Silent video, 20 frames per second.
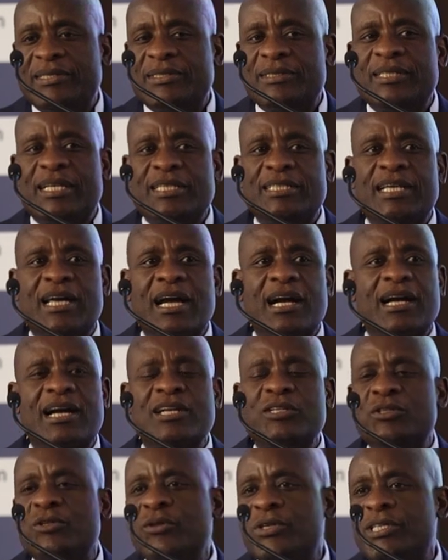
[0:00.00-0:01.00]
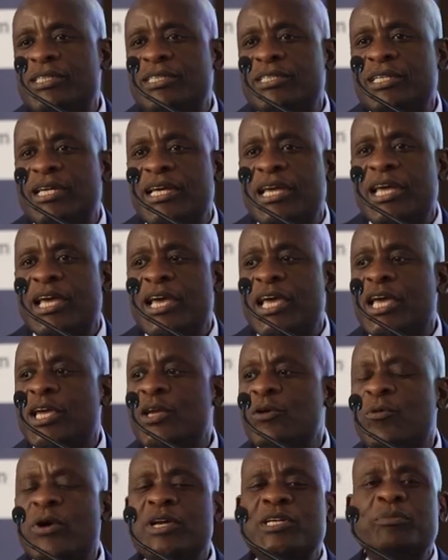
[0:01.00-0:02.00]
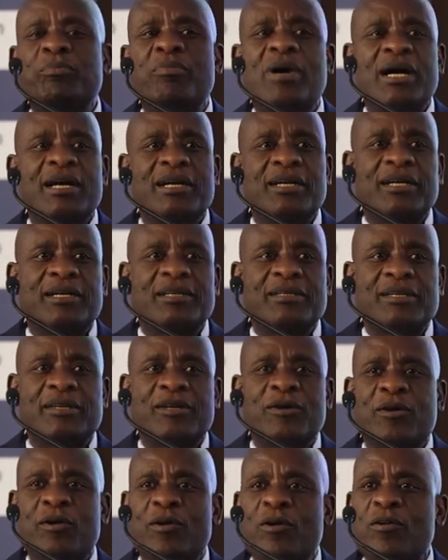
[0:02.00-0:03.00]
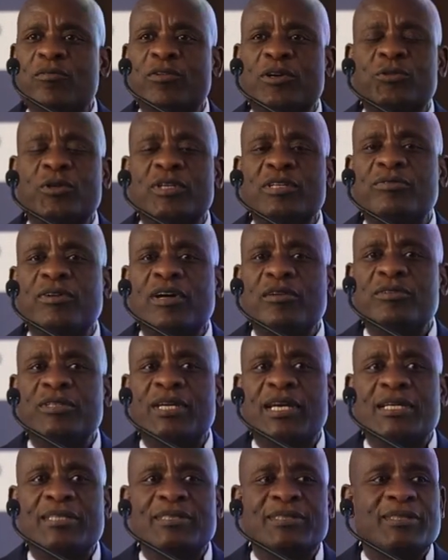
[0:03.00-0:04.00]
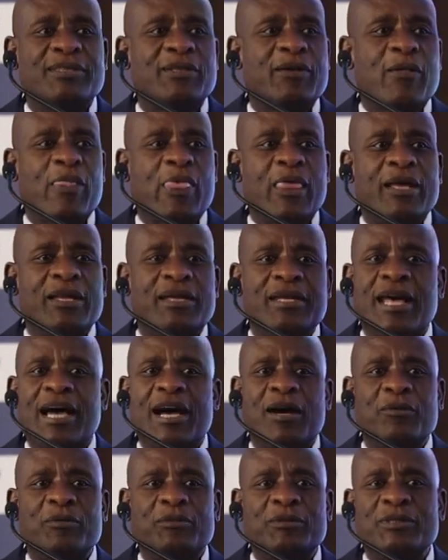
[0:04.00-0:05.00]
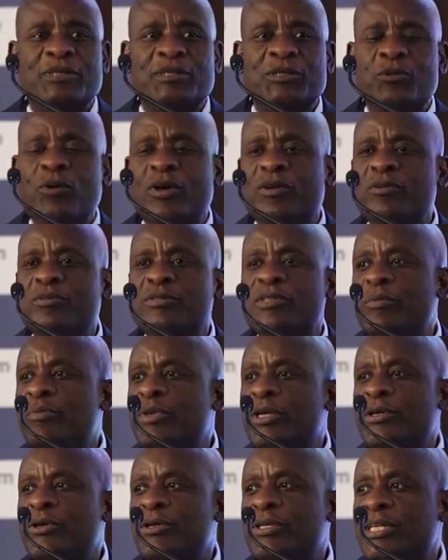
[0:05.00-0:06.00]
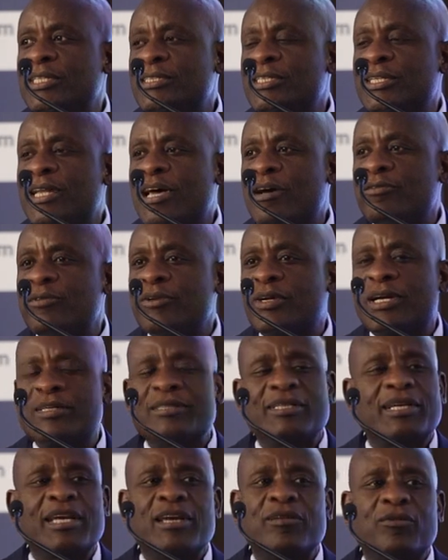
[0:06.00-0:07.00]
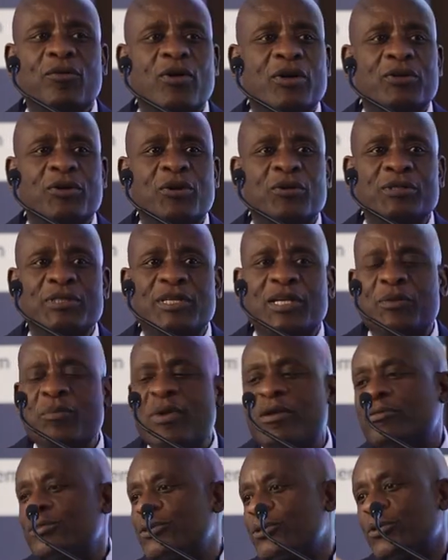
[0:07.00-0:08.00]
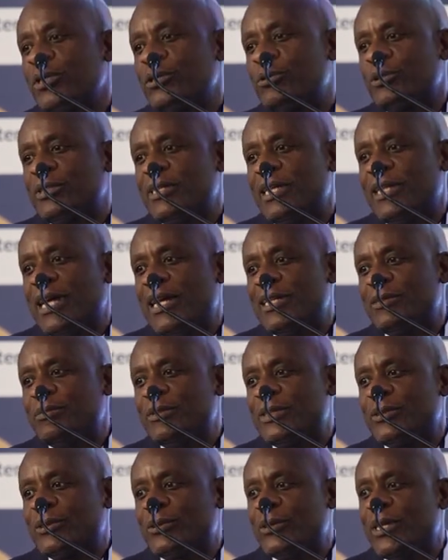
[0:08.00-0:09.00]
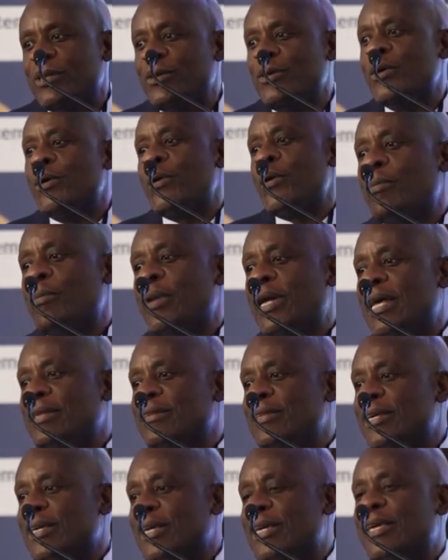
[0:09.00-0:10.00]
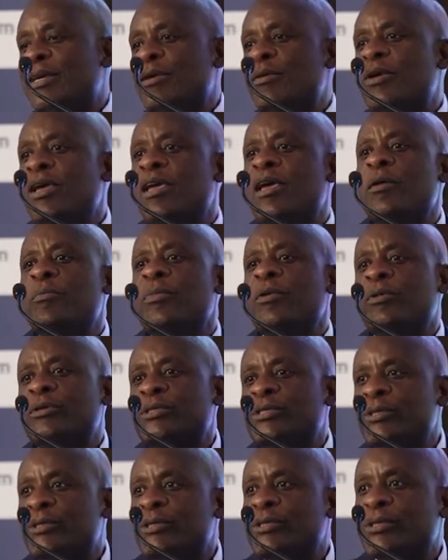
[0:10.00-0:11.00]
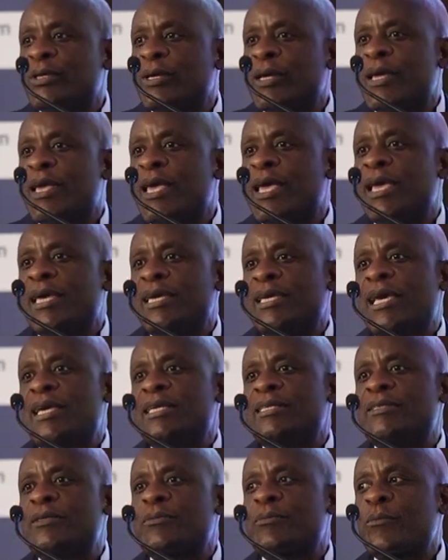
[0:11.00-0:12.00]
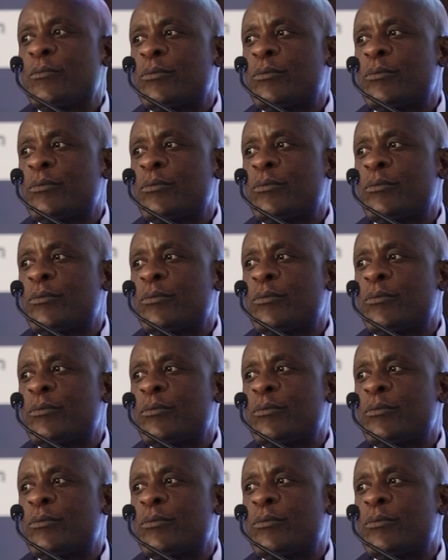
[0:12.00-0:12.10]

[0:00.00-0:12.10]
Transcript: us that I can do it. He went back over 25 years. Now he's one of the billionaires in Africa. I think everyone knows him. I'm sorry to say that, Mr. Sudil, but I think people should, yes.